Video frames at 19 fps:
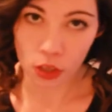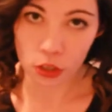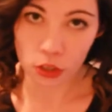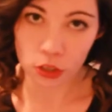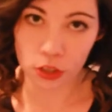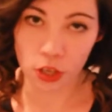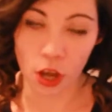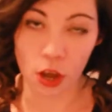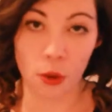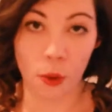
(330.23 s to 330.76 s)

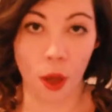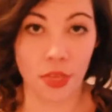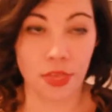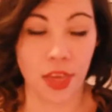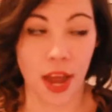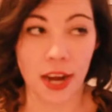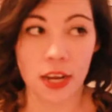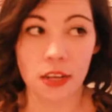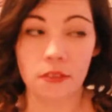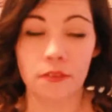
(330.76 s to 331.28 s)
So
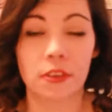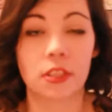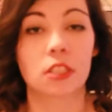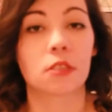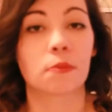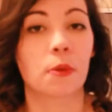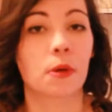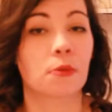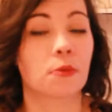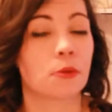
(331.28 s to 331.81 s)
that can fit
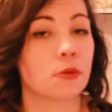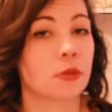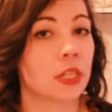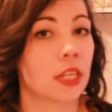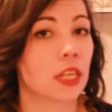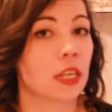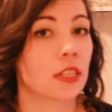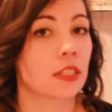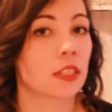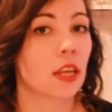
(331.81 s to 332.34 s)
into my
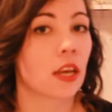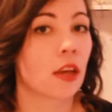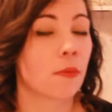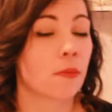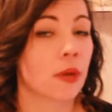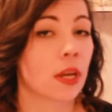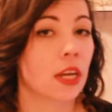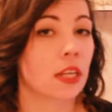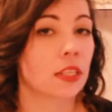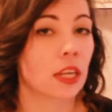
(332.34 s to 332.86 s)
routines
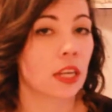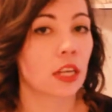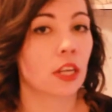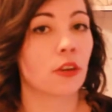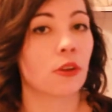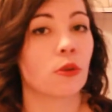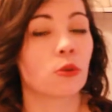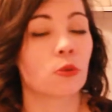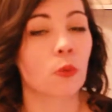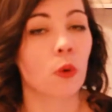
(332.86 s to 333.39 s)
because I
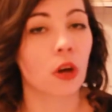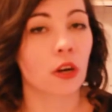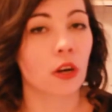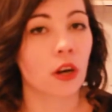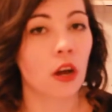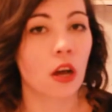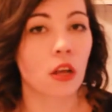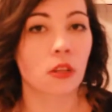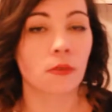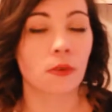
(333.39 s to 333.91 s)
can use
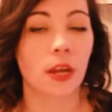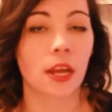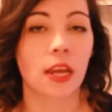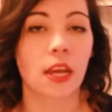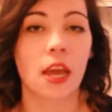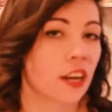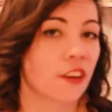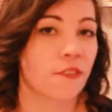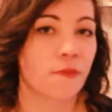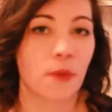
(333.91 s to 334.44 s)

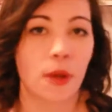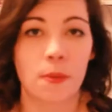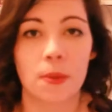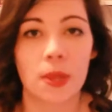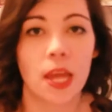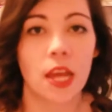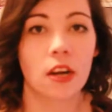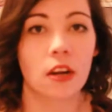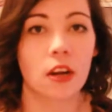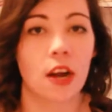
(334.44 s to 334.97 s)
watercoloring out of my
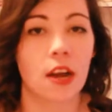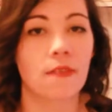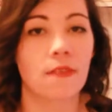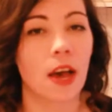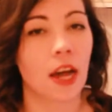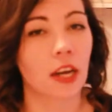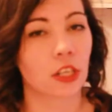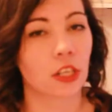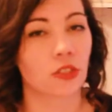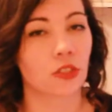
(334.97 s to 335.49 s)
planner. I've
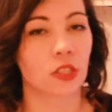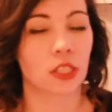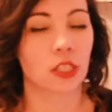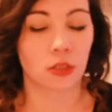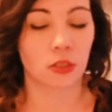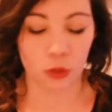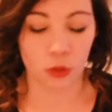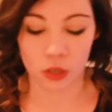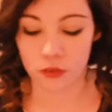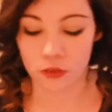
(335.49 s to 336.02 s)
actually
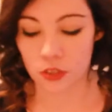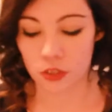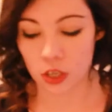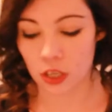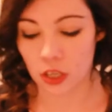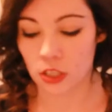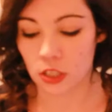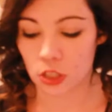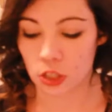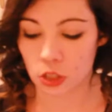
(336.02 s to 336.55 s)
sort of
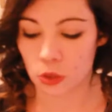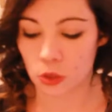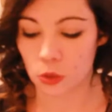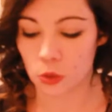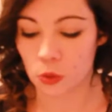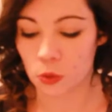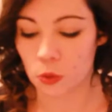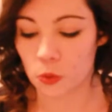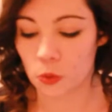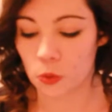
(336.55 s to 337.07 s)
started
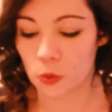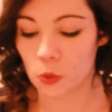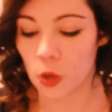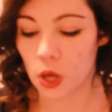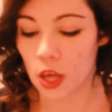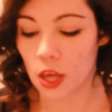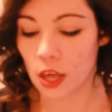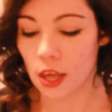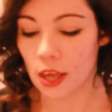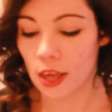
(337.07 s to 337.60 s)
to
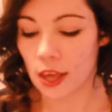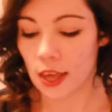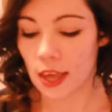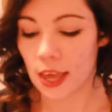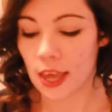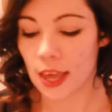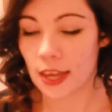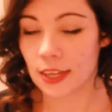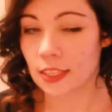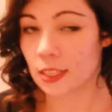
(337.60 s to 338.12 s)

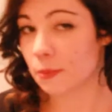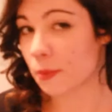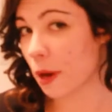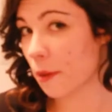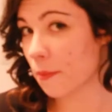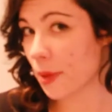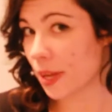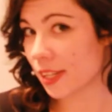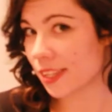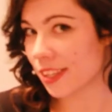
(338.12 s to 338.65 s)

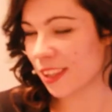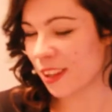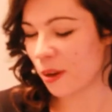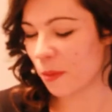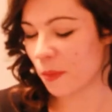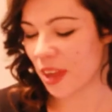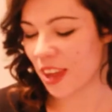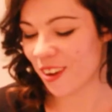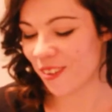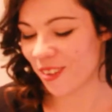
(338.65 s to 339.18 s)
experiment a little
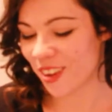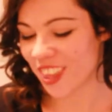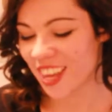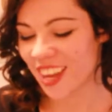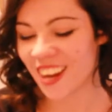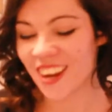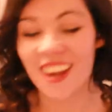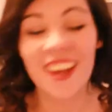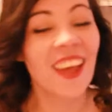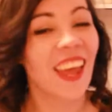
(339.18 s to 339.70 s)
bit with
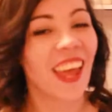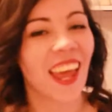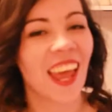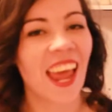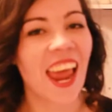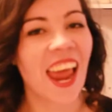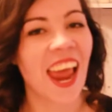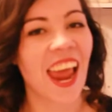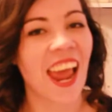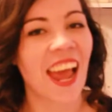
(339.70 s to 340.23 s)
it
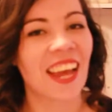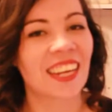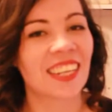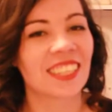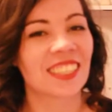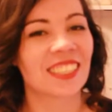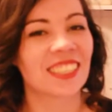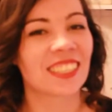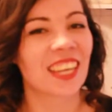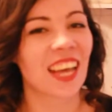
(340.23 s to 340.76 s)

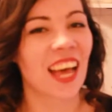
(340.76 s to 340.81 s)
and